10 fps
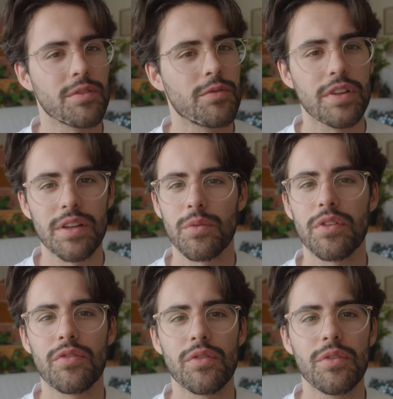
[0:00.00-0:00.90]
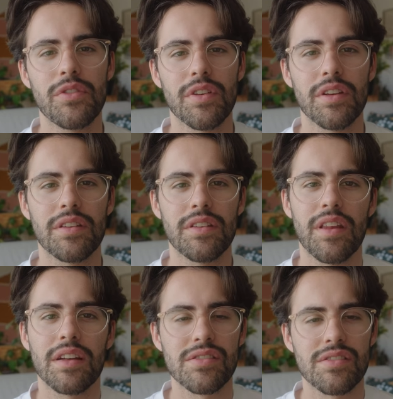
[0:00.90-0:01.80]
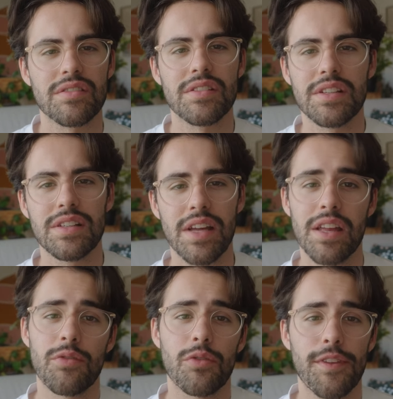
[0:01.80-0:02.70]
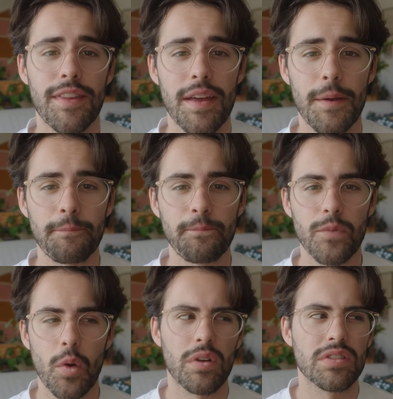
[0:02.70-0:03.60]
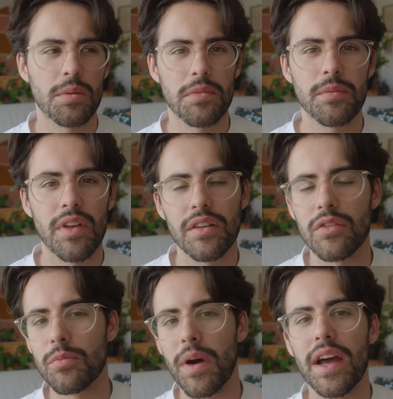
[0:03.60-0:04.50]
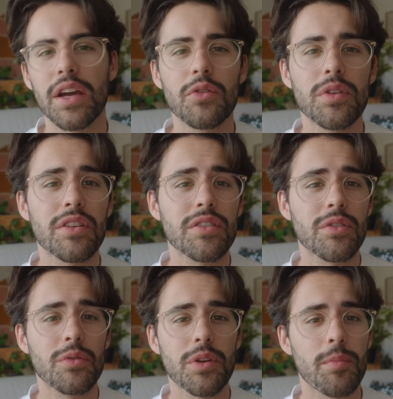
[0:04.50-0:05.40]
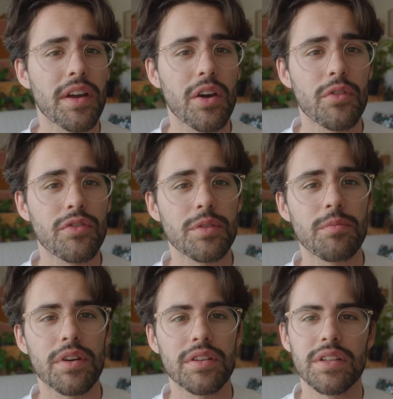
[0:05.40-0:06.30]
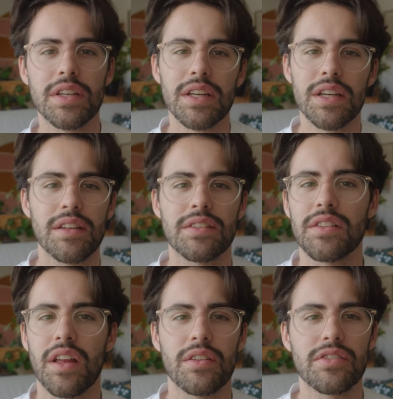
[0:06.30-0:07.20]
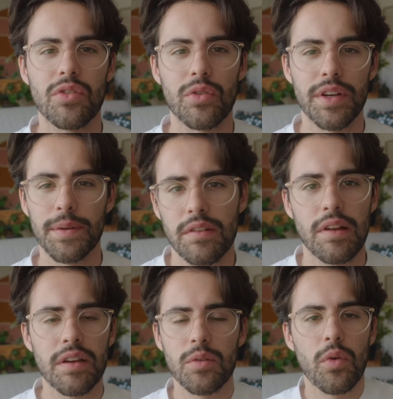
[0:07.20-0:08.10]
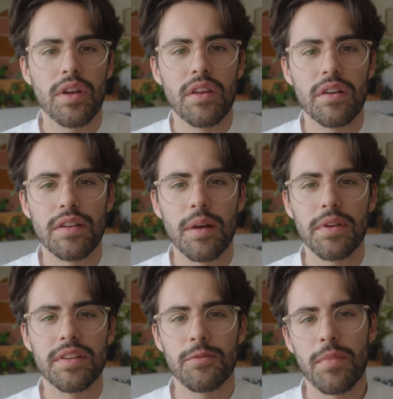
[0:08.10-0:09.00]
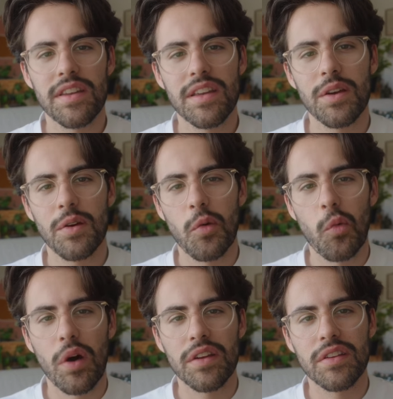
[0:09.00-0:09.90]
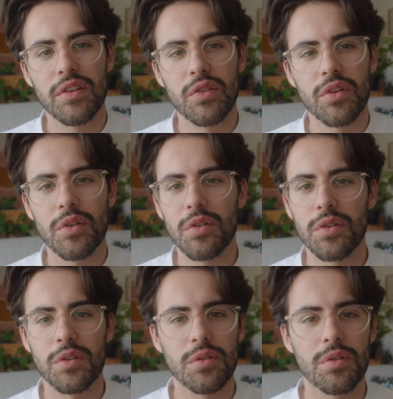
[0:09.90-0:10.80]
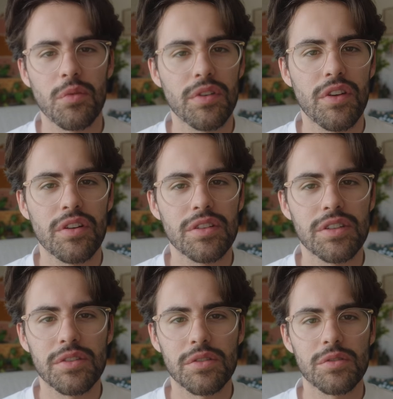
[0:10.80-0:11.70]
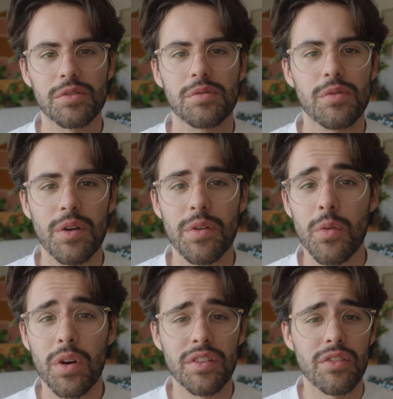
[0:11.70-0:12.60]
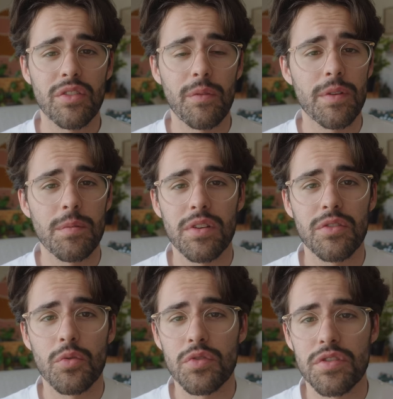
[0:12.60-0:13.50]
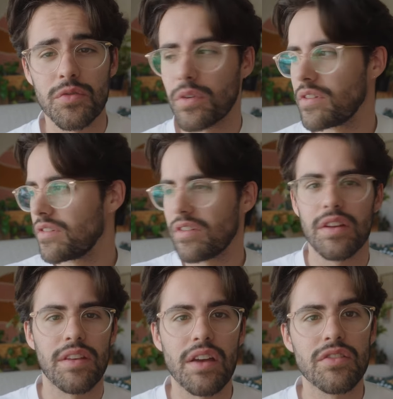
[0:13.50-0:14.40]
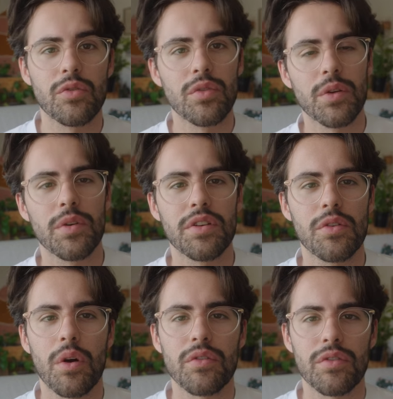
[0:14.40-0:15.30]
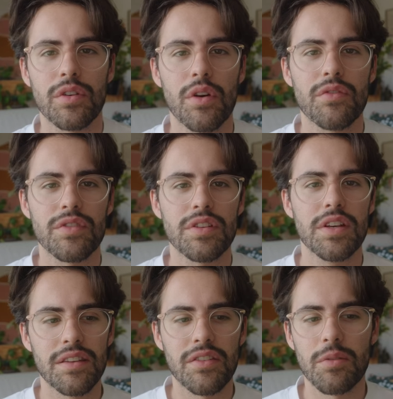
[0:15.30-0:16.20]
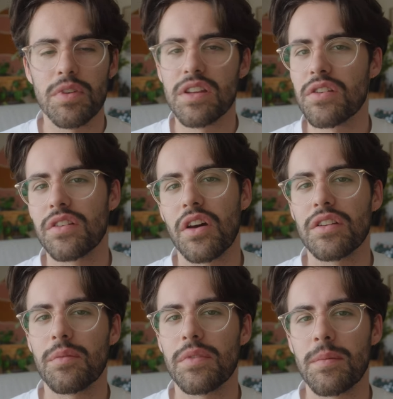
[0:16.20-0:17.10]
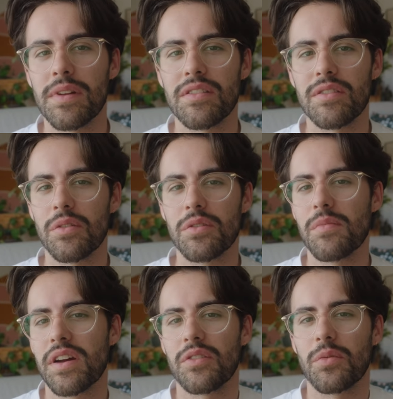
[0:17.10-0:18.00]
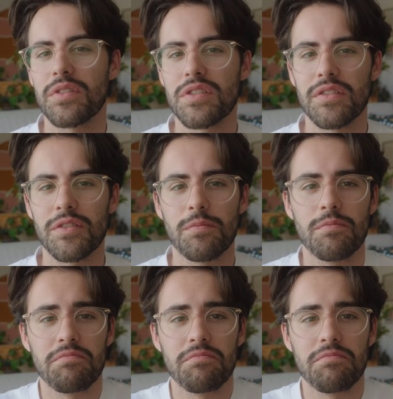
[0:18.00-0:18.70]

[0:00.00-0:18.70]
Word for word: I fill it with fruits, and that's it for the day. Well, sometimes I do buy a cookie or two with my coffee, but that's another story. Like, why not? I mean, spending one euro or one dollar or whatever you want on something because you just want to see a nice cookie when you go out for a coffee doesn't mean you're not a minimalist, so you might as well just,